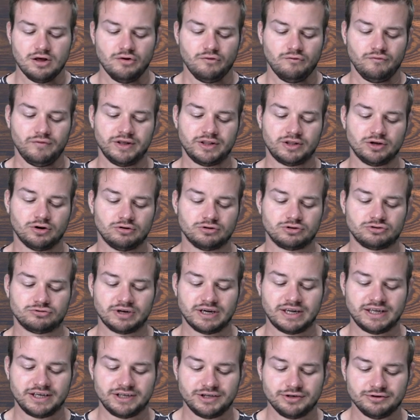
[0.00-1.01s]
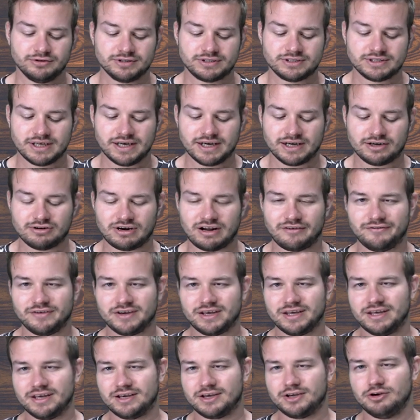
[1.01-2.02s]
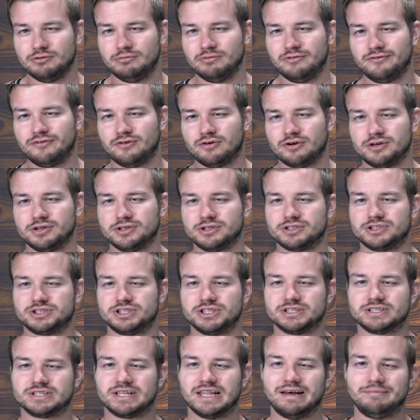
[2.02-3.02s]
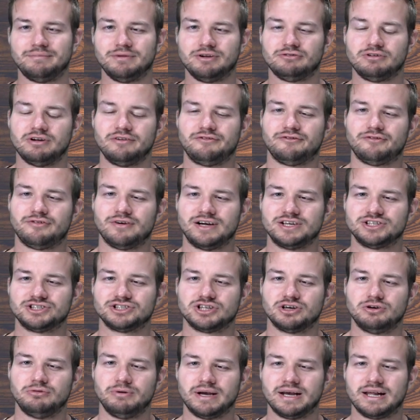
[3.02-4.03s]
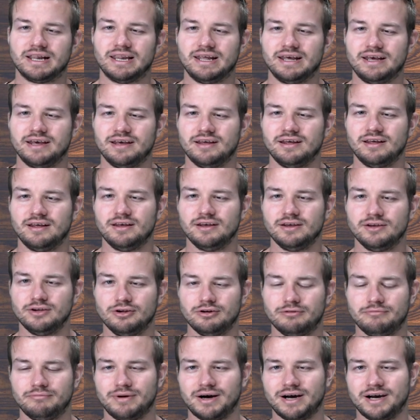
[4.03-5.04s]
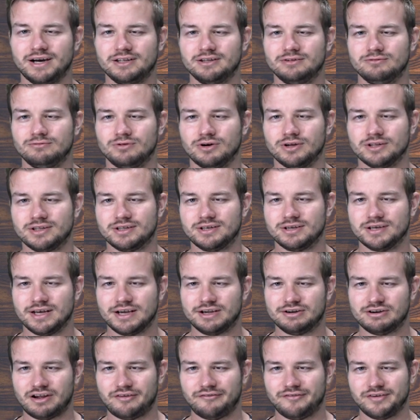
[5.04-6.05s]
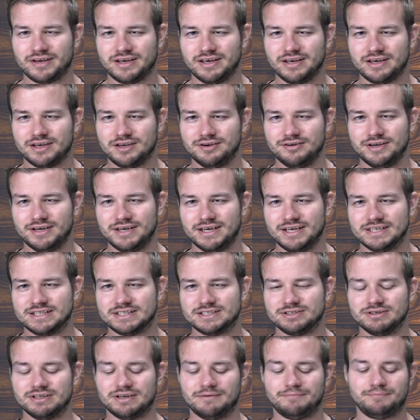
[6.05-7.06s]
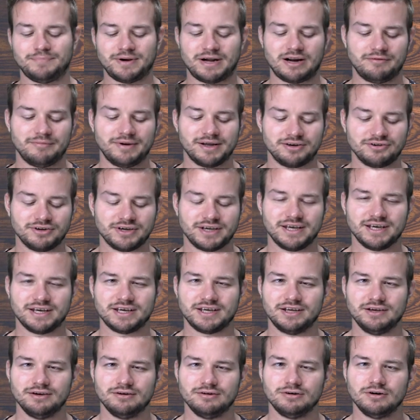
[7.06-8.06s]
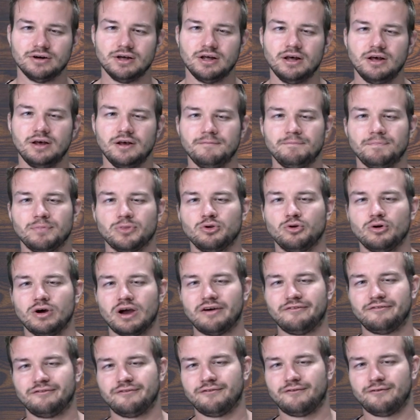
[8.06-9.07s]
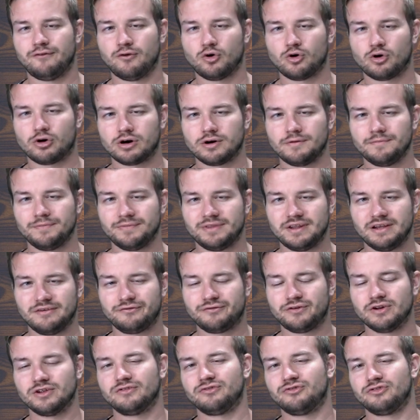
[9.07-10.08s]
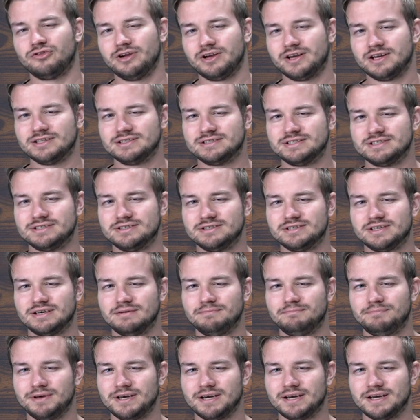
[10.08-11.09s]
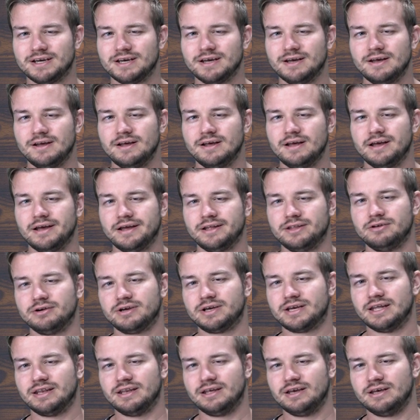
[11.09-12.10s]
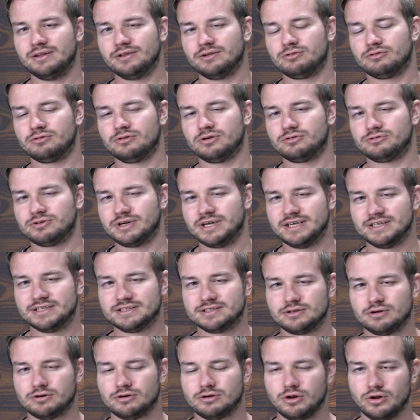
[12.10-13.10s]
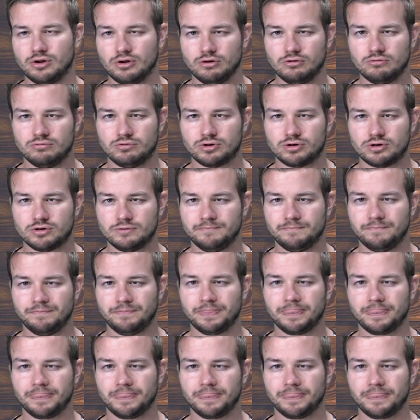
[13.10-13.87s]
We don't really use a graphic EQ before. Just let me refresh quickly your mind what a graphic EQ is. So in a parametric EQ, you have 4 different frequencies you can pick, and you can either raise or lower